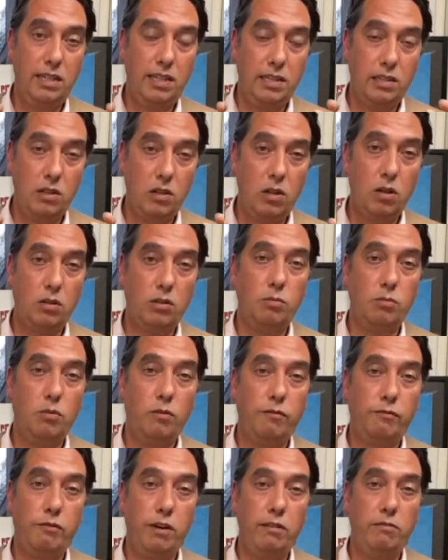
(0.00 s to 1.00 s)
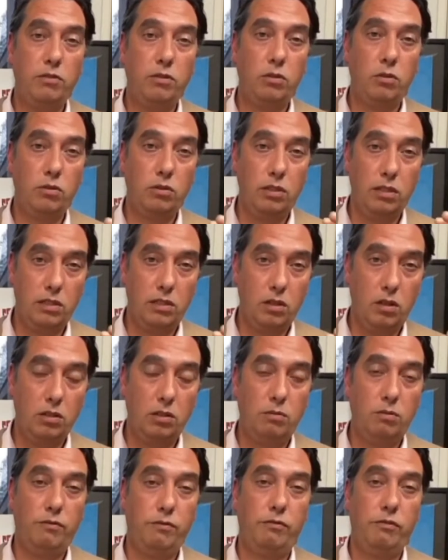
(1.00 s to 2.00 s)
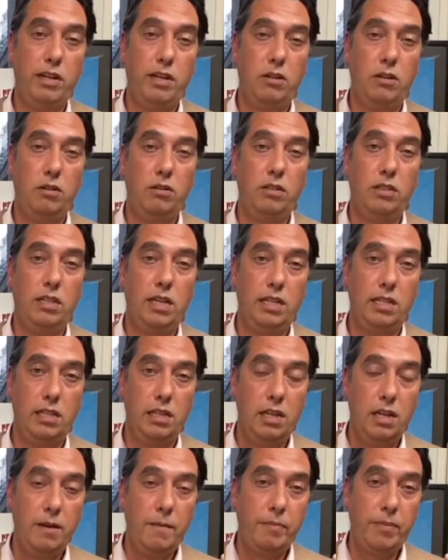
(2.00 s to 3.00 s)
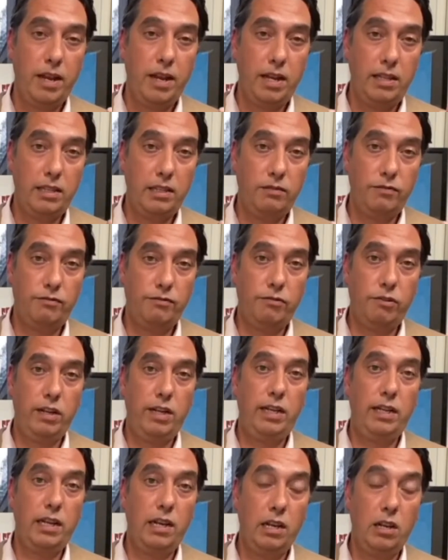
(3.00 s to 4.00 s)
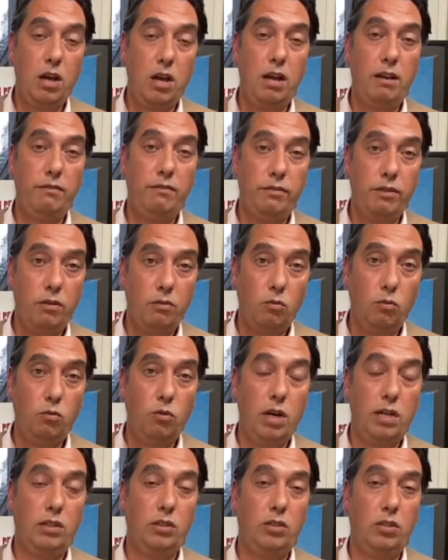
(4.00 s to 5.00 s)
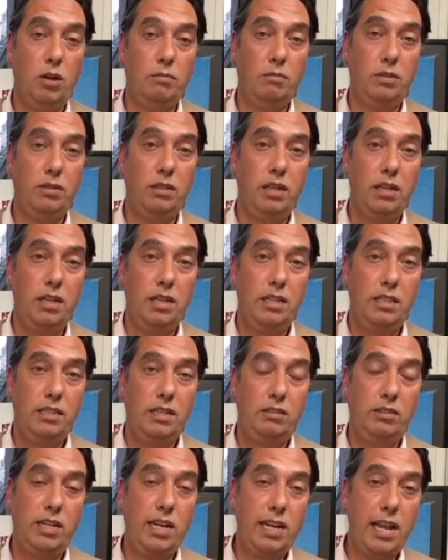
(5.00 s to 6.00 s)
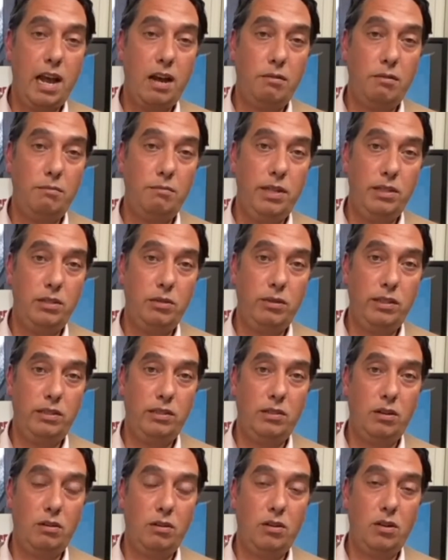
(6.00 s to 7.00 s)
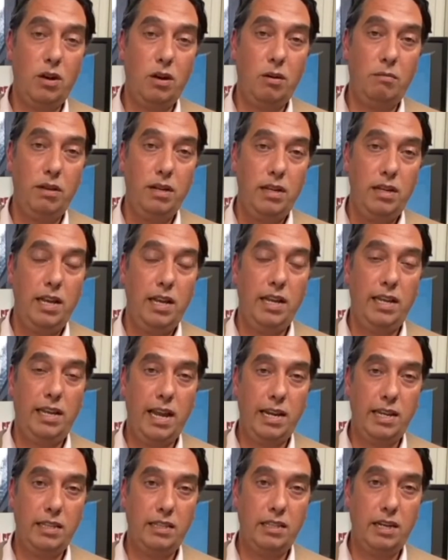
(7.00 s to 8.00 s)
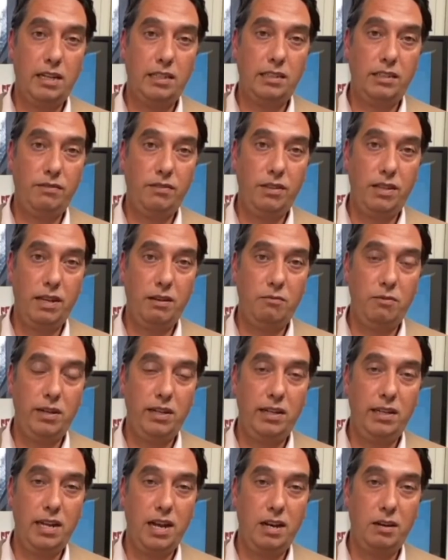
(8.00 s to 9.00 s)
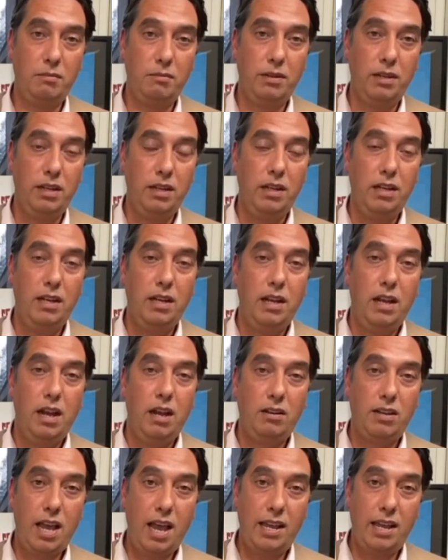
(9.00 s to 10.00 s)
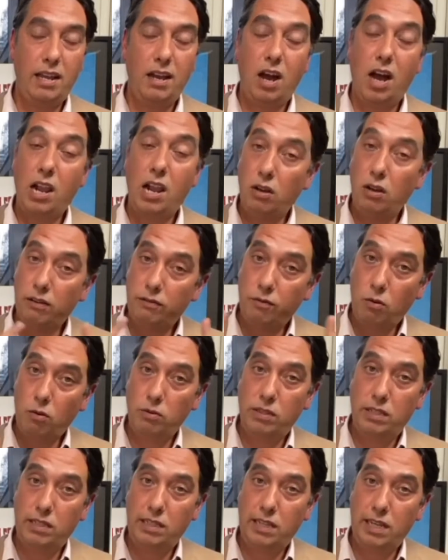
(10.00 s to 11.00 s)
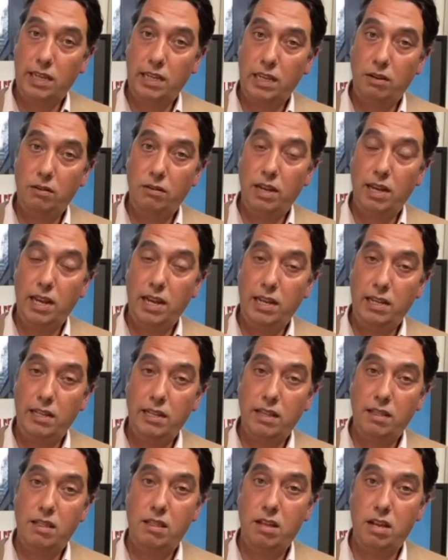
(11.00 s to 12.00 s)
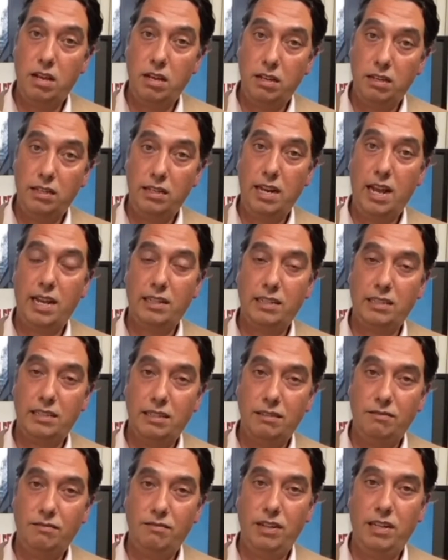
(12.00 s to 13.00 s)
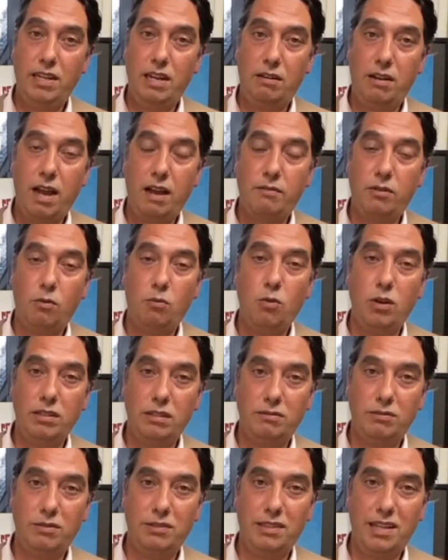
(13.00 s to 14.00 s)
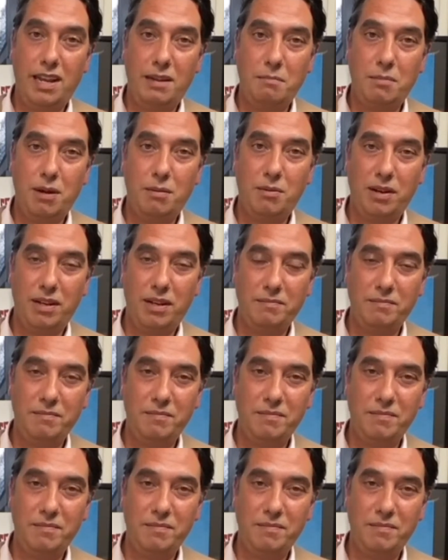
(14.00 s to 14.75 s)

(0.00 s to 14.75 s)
There's lots more free resources, lots more free content, and there's free live workshops. So check out minttwist.com and get in touch if you think we can help. Okay, I look forward to seeing you in the next video. Have a wonderful day. Bye-bye.